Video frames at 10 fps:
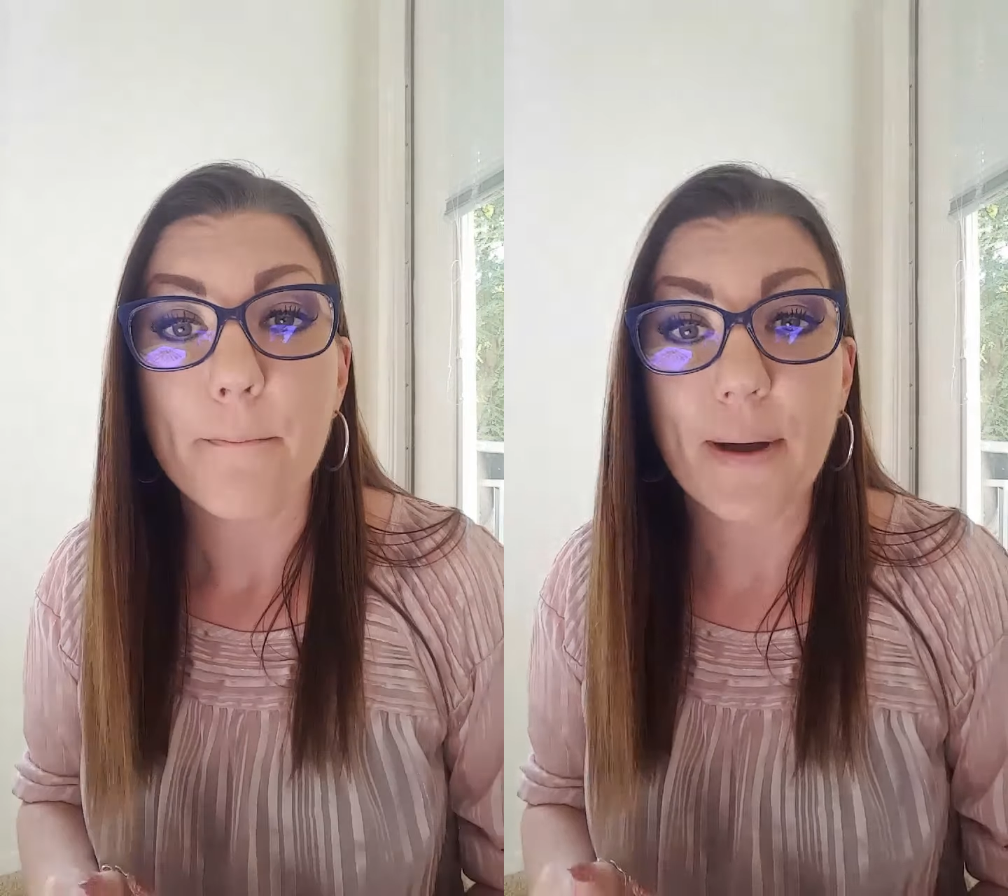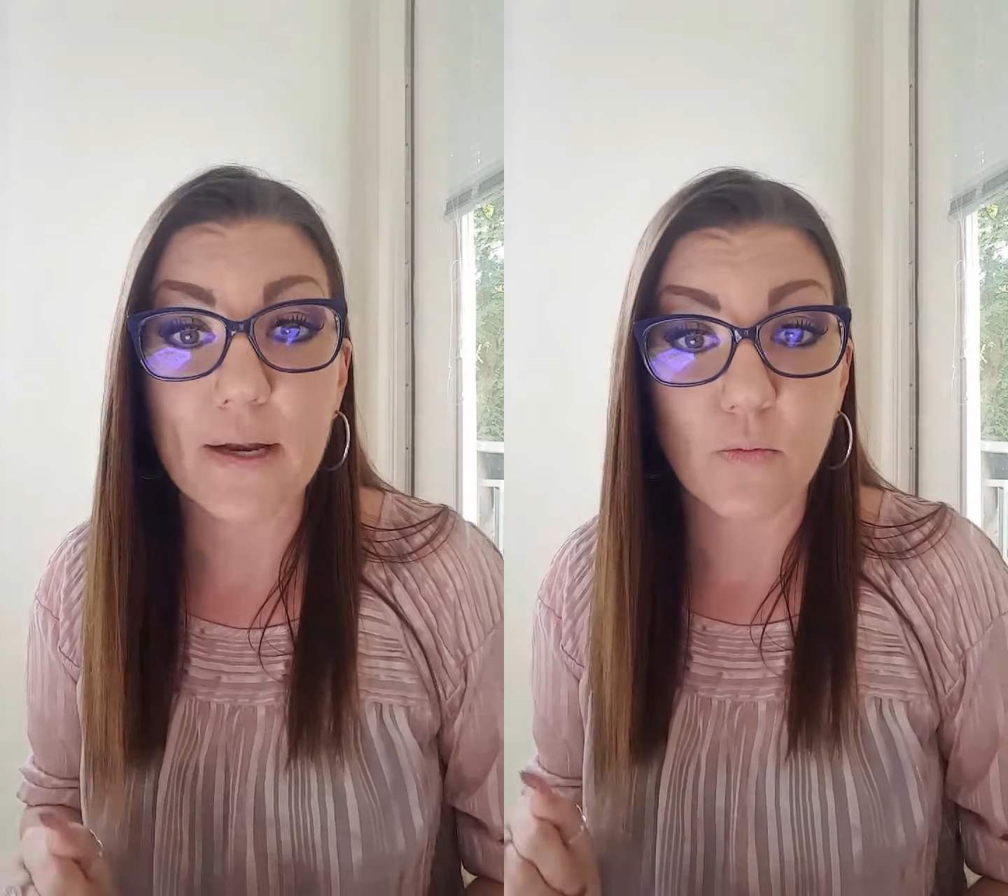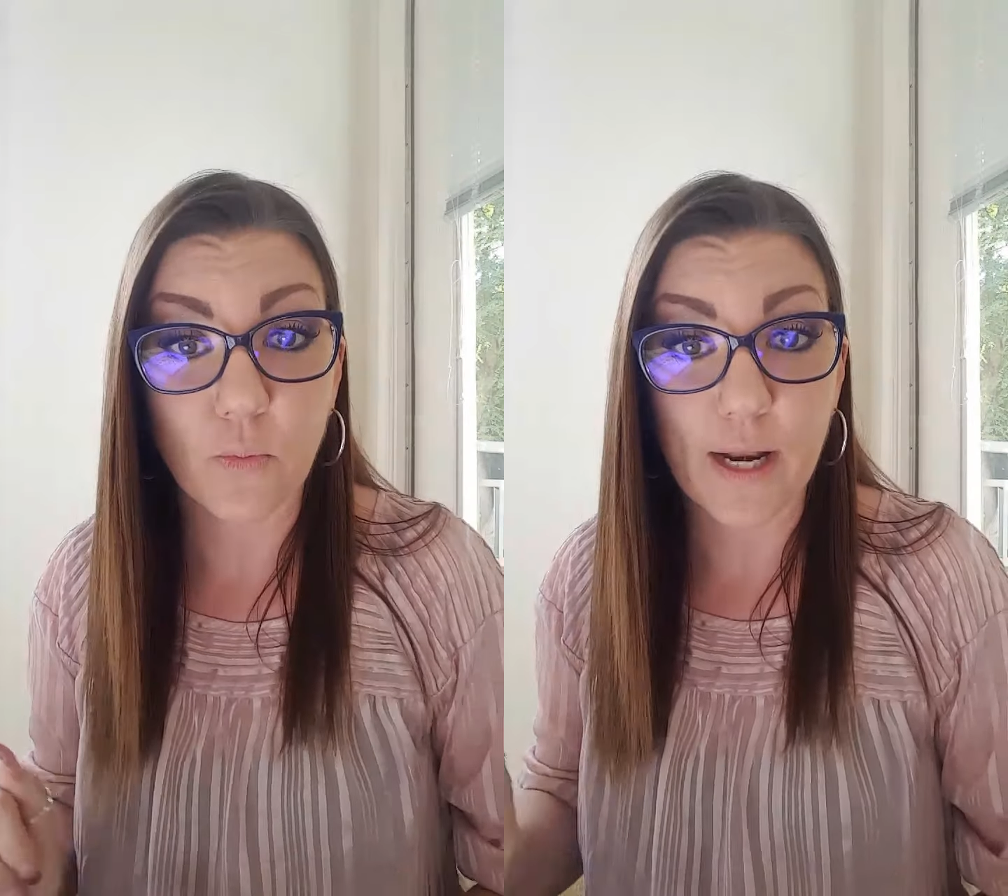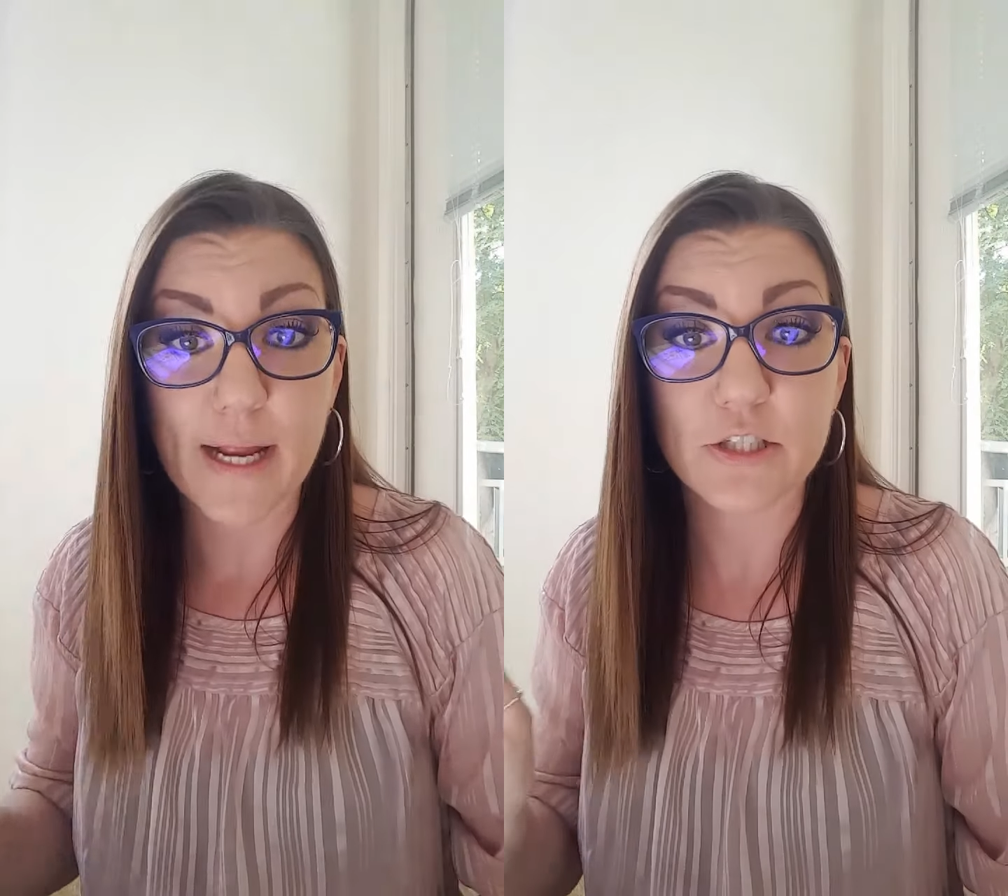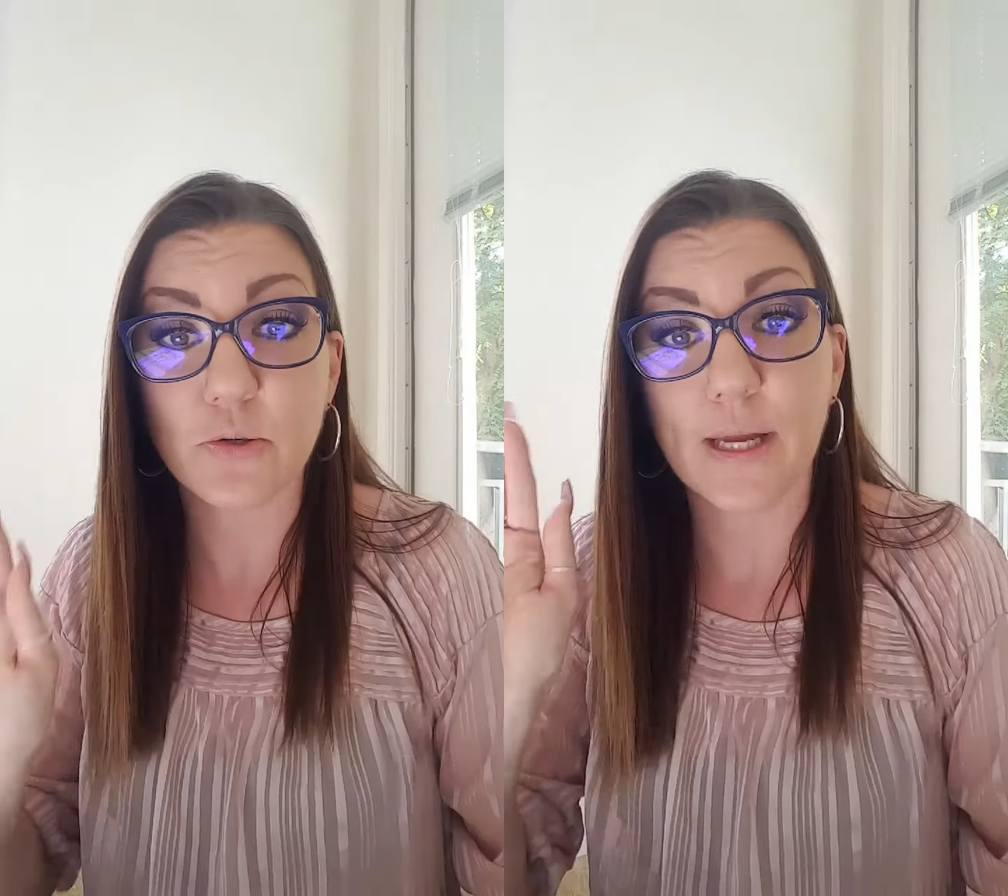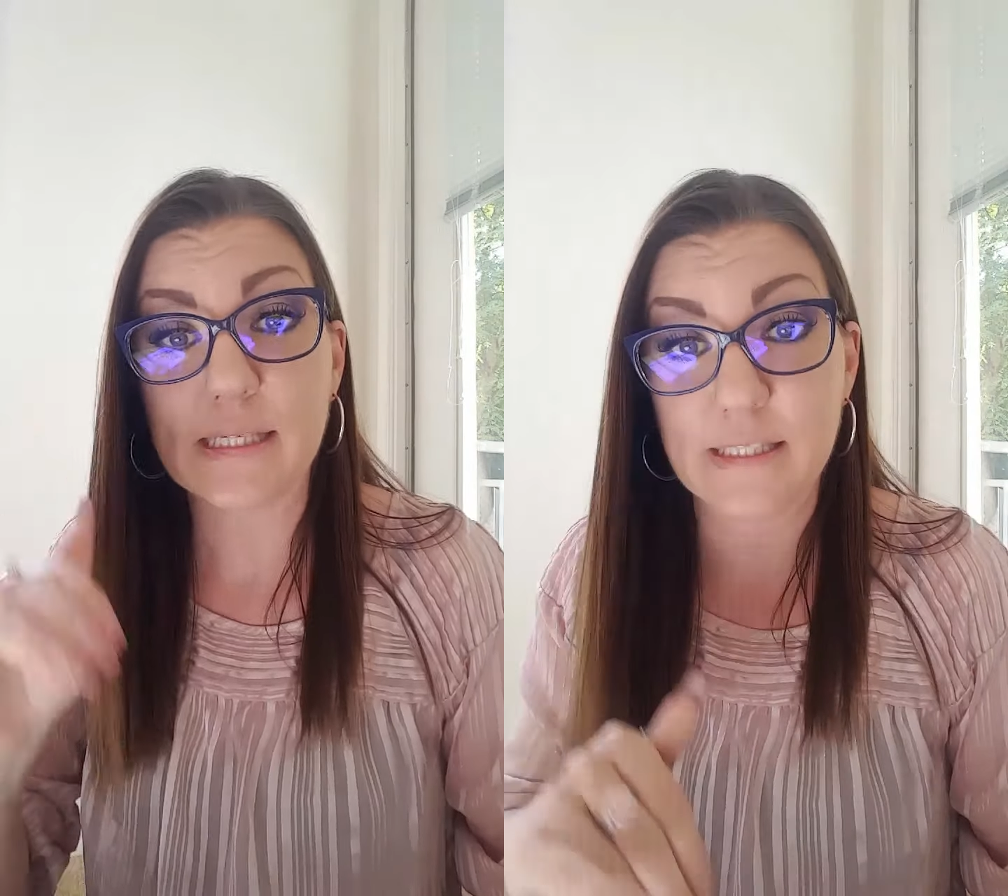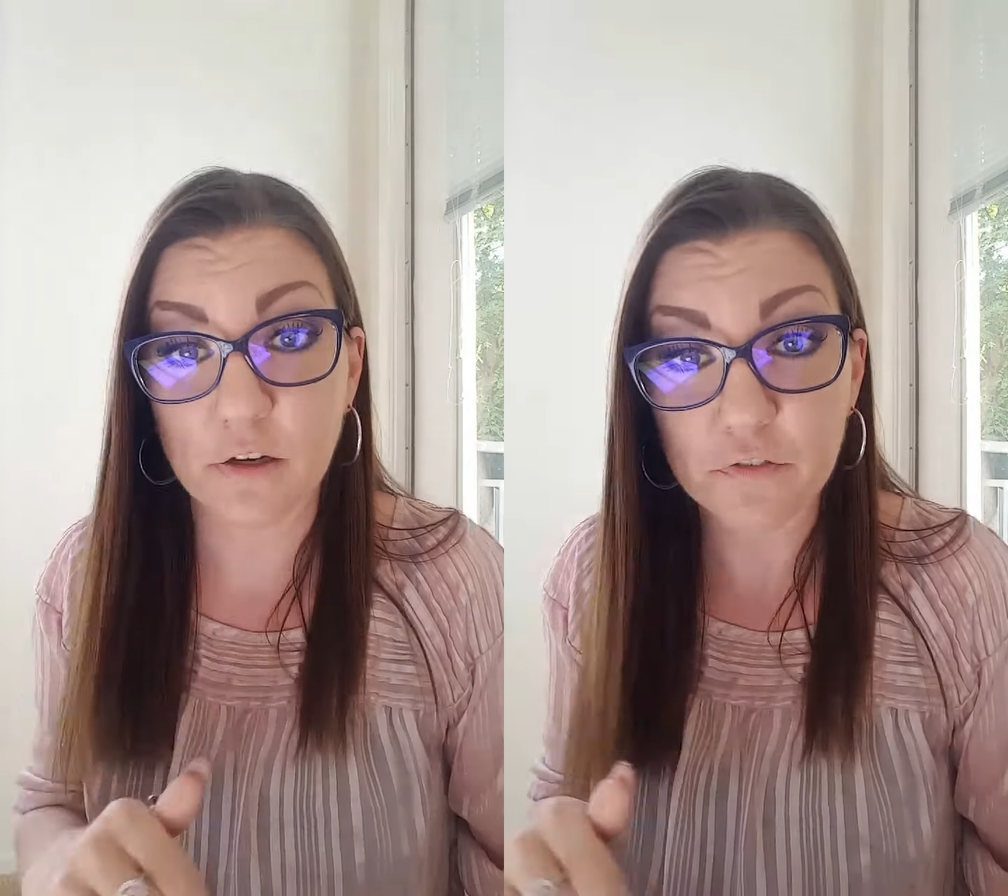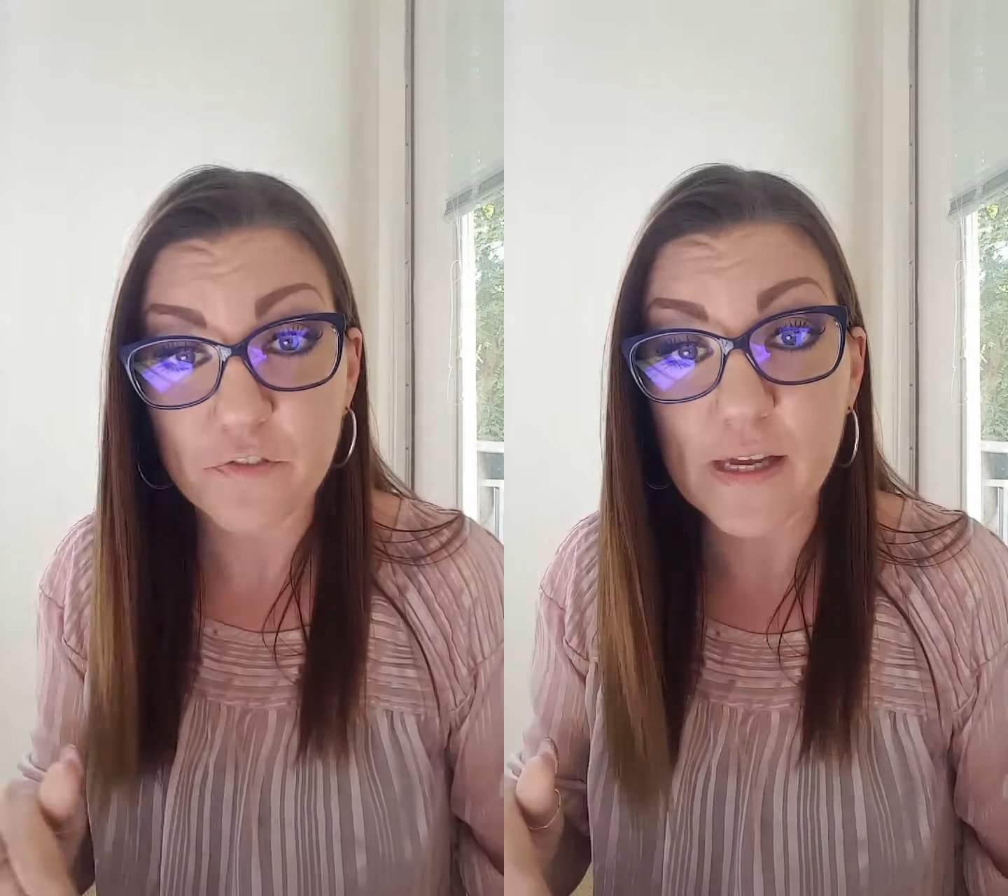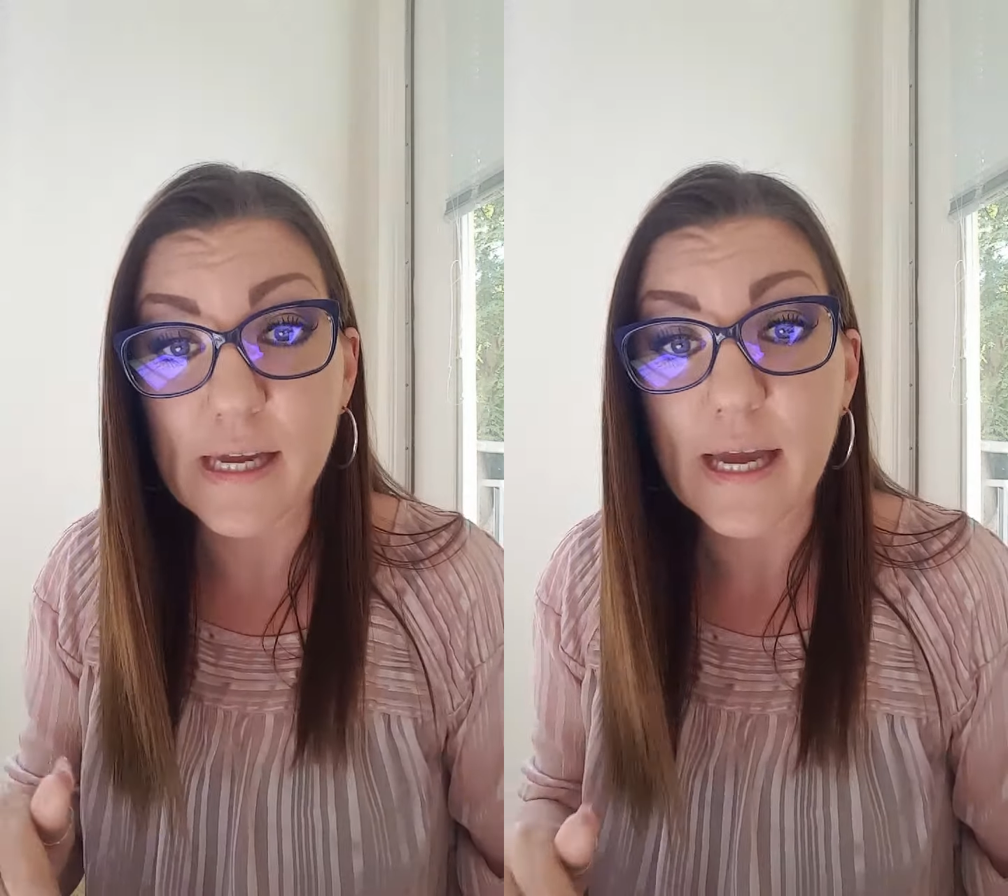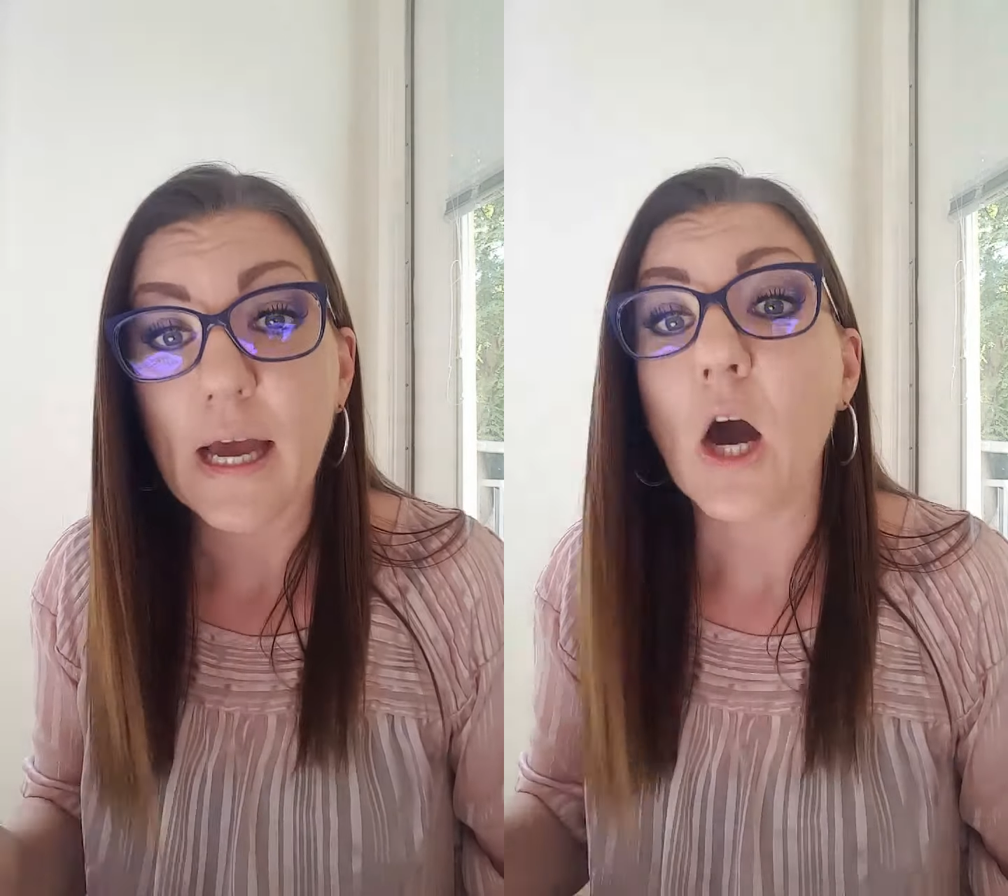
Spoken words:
But when I do a selfie,